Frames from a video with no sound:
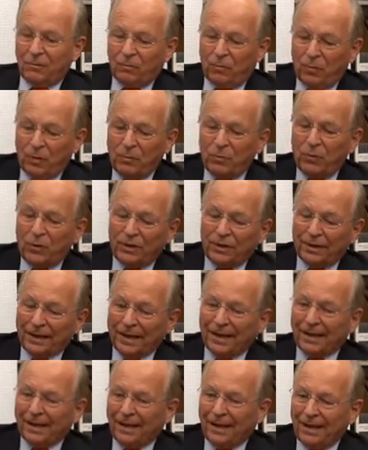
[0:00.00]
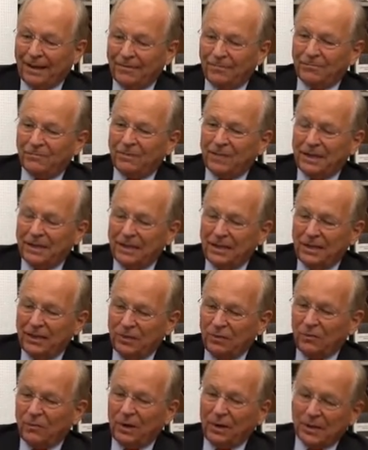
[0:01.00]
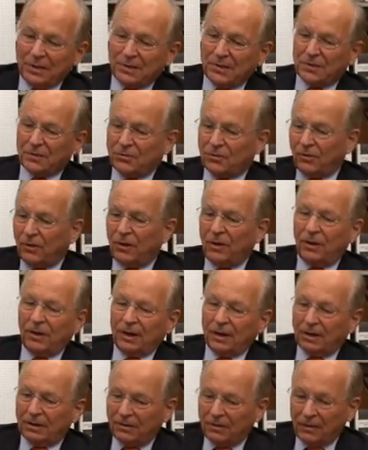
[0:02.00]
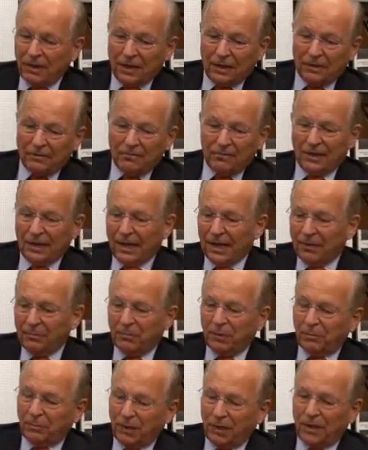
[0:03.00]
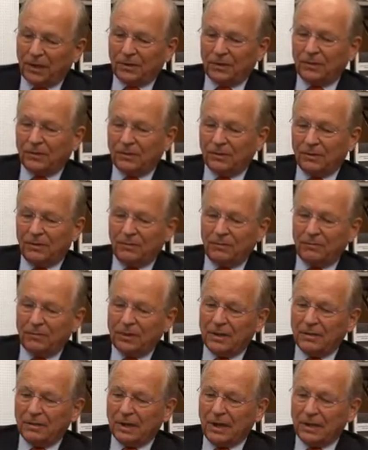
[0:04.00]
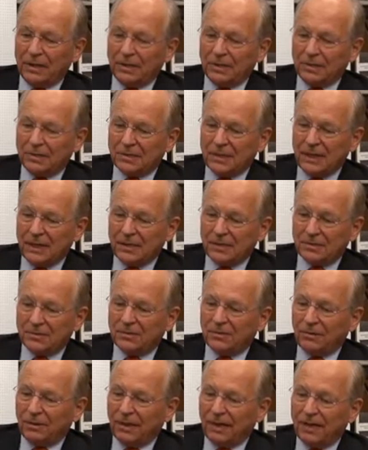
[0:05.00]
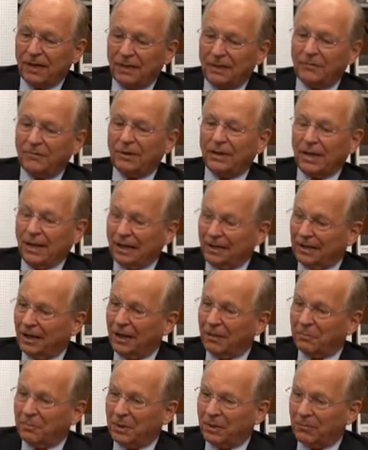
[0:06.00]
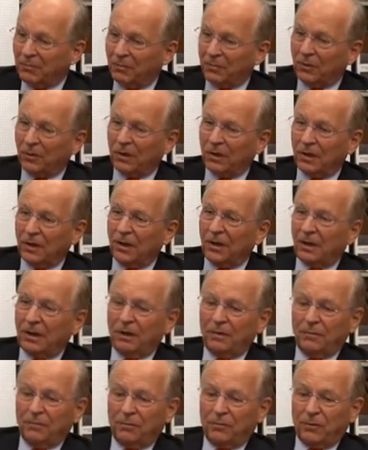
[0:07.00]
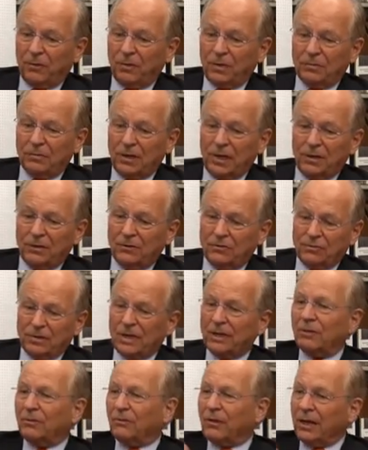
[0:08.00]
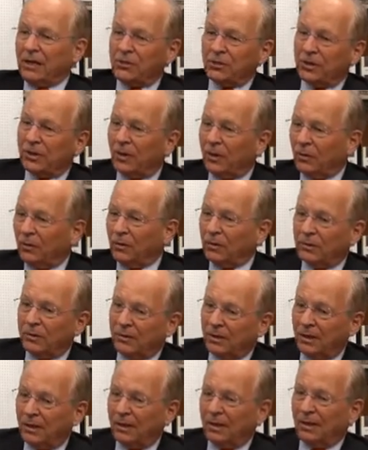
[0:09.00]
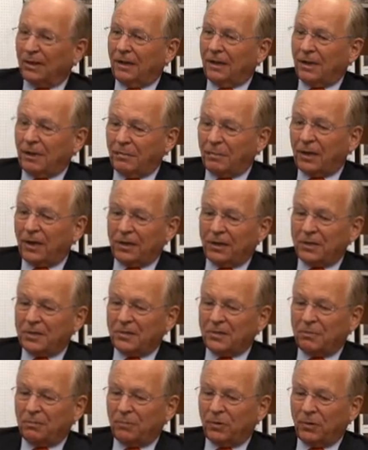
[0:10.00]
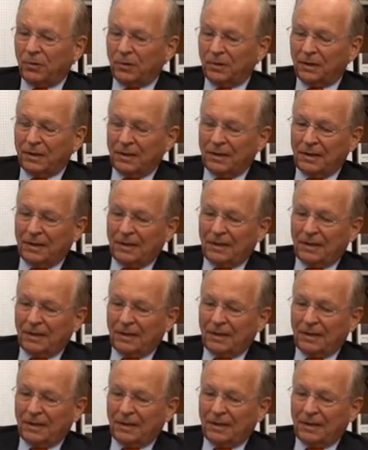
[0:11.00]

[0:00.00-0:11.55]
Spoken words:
We would not have the EU as a strong and reliable partner of the United States today if it had not been for a generation-old American support.